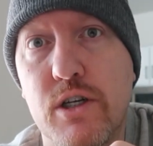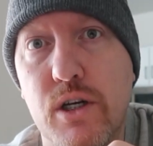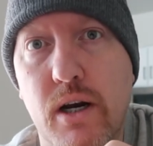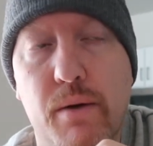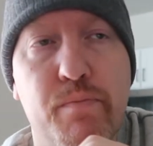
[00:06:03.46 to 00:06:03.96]
this
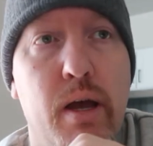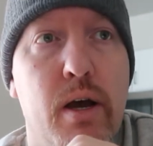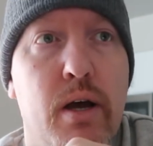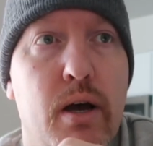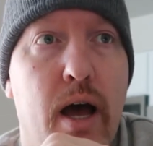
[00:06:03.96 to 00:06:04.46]
year.
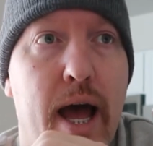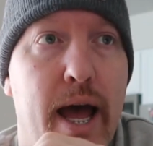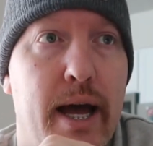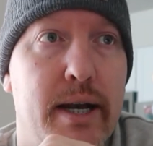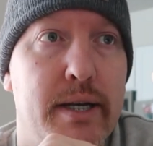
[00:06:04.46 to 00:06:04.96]

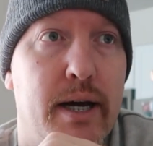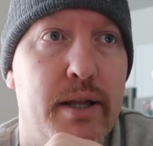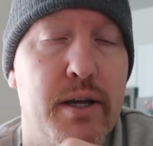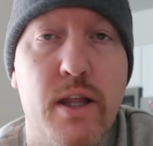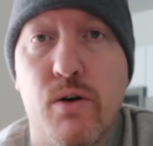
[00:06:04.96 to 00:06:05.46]
And
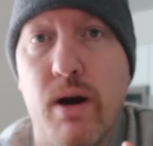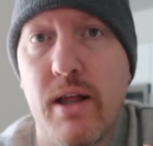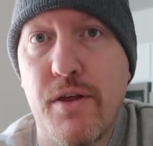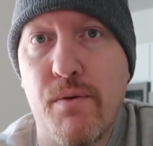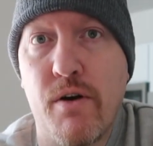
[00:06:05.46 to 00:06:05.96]
the other
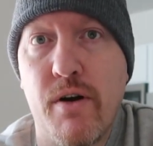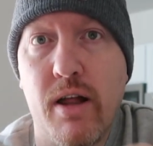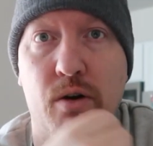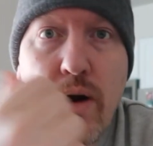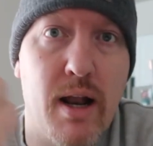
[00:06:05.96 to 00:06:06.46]
credit, the
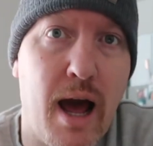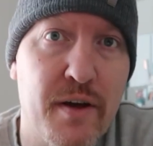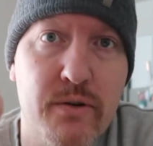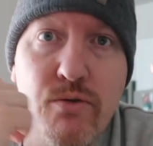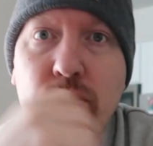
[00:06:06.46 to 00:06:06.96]
$300 credit, I
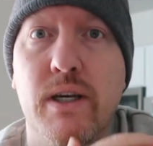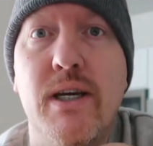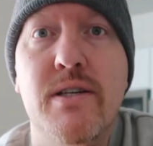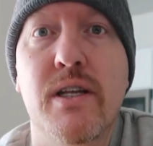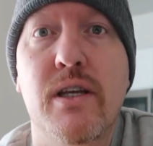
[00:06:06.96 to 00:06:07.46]
think it was really
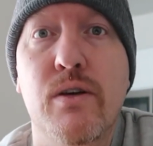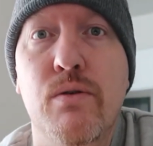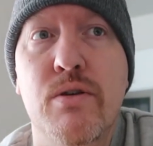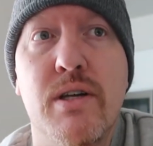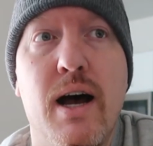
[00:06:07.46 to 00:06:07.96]
easy to
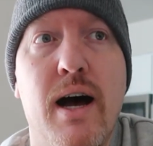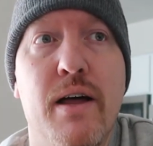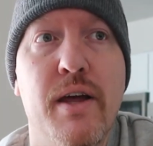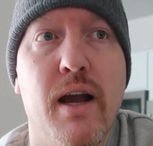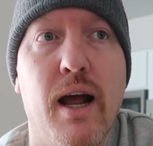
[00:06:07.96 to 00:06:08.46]
use.
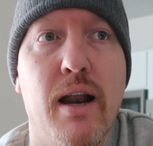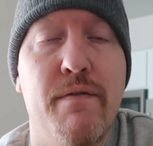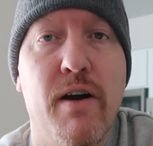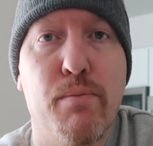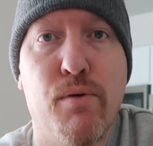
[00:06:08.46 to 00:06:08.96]
I think I got
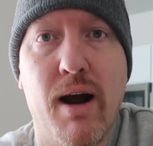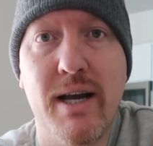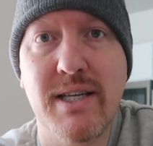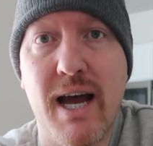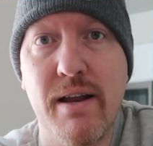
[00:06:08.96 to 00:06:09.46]
a fair
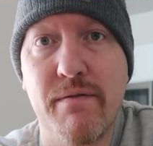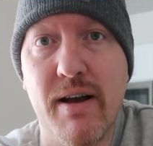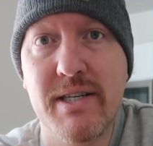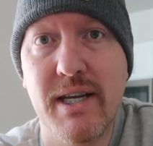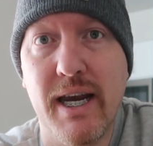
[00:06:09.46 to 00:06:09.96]
price. I
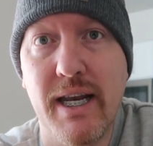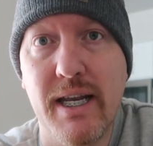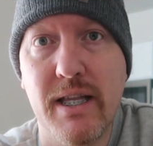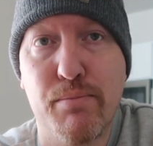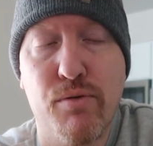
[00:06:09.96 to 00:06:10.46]

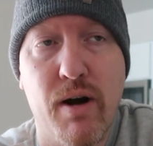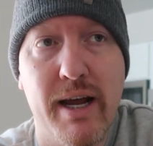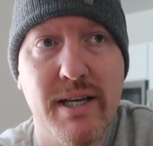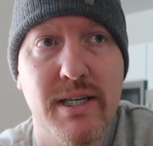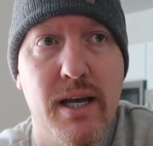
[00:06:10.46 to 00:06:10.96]
investigated the
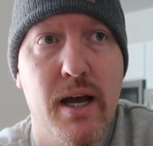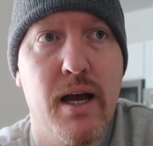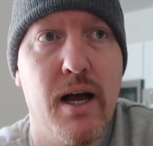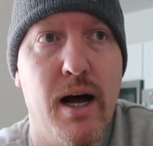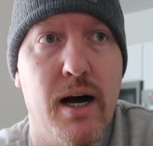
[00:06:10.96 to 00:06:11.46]
price
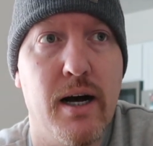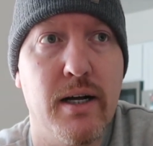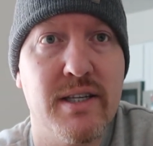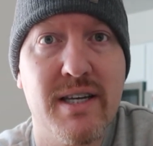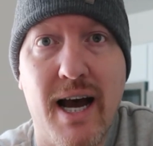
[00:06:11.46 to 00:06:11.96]

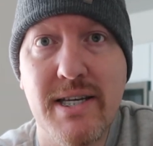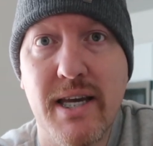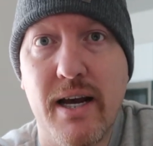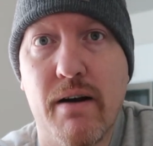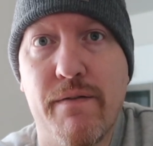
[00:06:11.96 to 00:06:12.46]
on
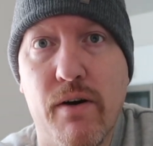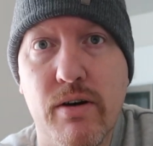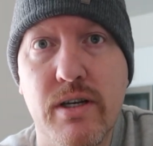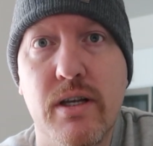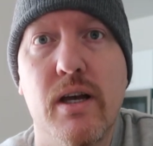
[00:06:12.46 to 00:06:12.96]
Skyscanner
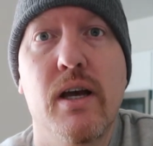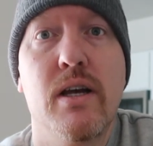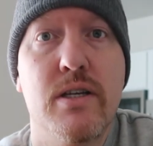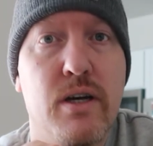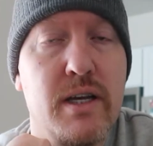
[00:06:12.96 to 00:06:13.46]
first.
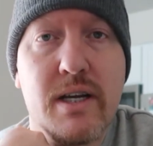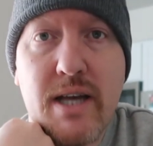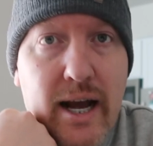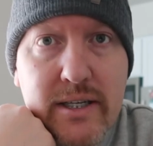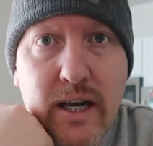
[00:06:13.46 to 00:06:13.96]
Saw the
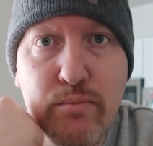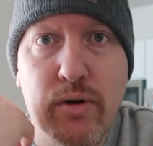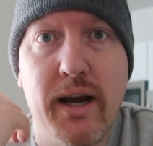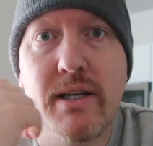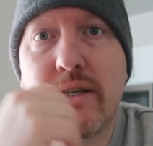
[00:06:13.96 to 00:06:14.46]
exact same
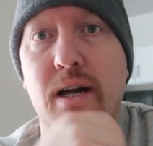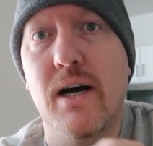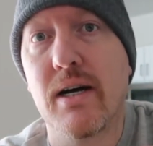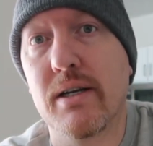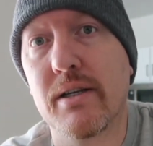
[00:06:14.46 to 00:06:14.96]
price
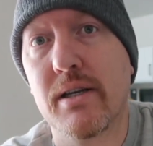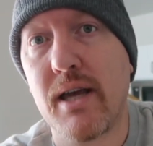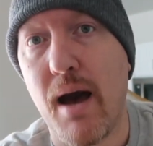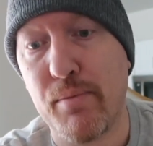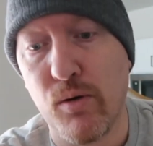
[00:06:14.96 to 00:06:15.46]
on
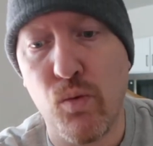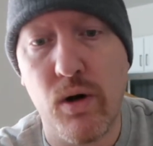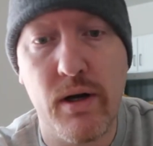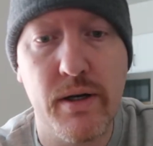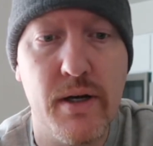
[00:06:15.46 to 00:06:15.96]
Capital
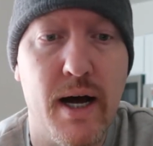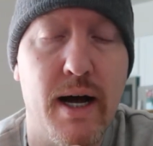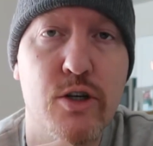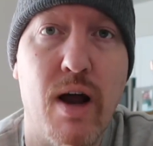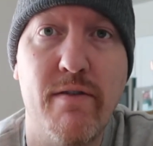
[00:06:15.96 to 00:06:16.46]
One
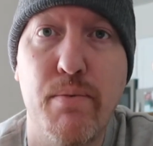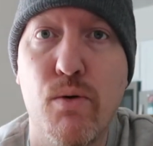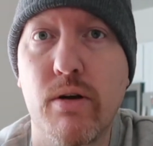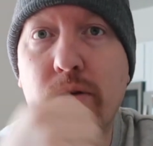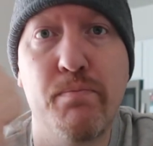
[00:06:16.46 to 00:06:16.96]
travel
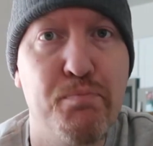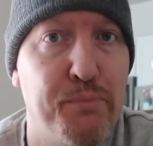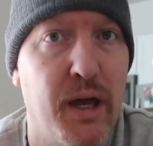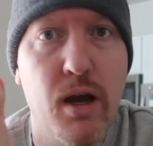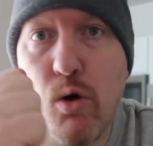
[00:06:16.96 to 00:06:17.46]
portal.
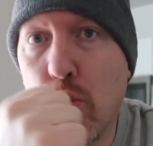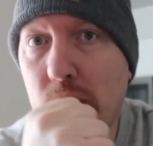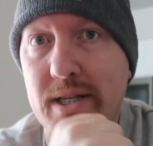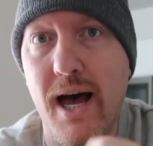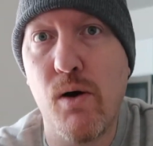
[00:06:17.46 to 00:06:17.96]

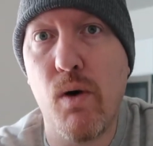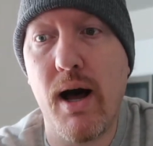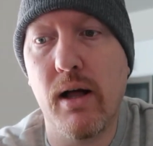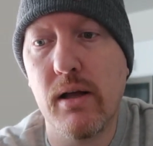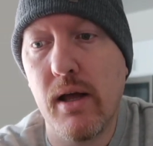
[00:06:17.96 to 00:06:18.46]
Worked out
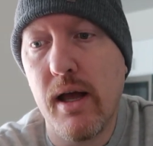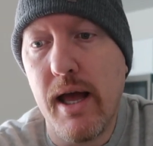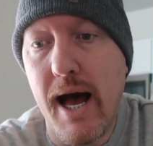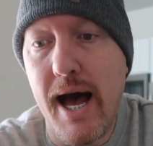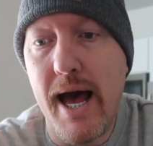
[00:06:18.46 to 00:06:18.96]
well.
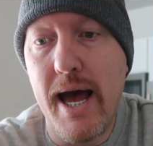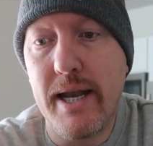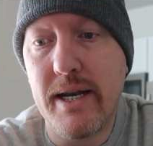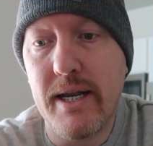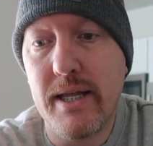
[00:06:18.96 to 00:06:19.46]

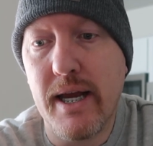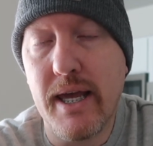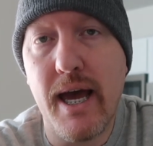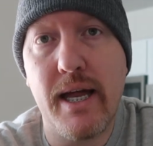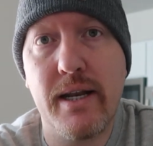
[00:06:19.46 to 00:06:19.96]
And
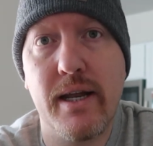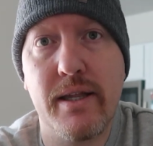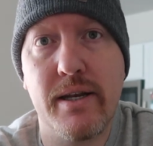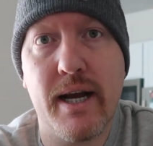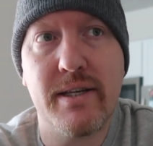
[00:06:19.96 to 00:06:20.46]
again,
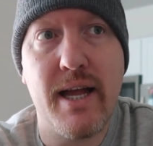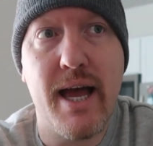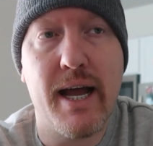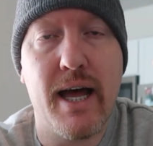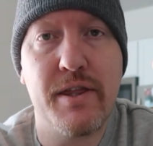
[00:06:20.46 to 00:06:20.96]
the next day
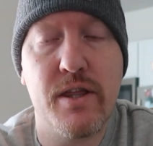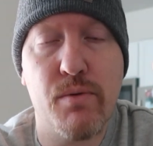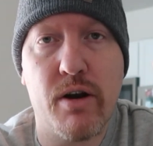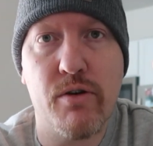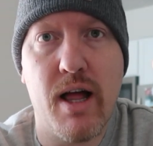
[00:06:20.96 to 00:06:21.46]
I got the
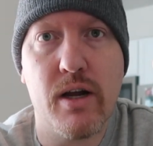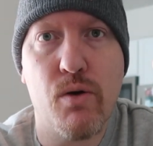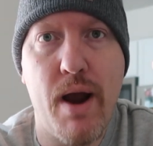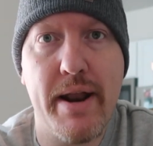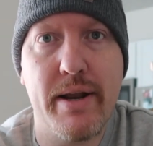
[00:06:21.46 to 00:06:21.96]
$300
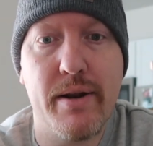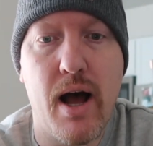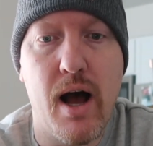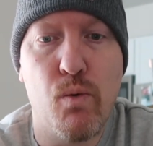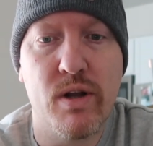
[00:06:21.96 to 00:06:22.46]
credit
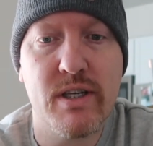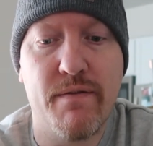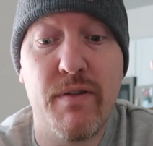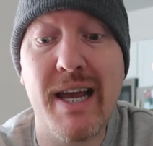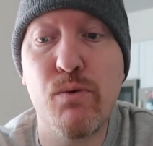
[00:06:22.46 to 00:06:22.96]
once the
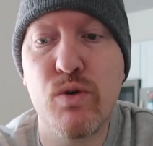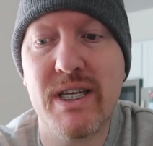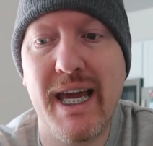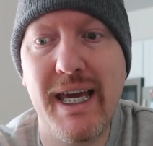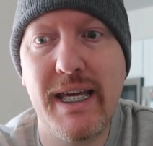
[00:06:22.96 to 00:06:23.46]
flight
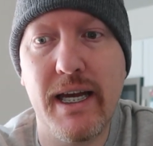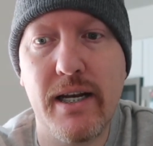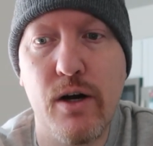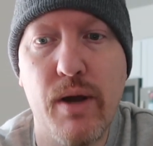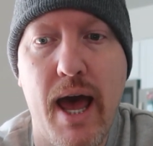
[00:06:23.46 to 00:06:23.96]
was
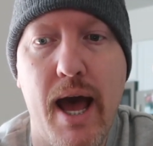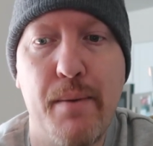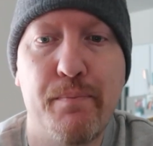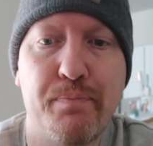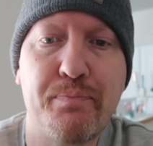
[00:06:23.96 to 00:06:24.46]
taken,
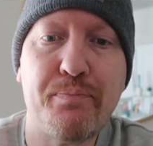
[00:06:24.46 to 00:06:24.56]
okay?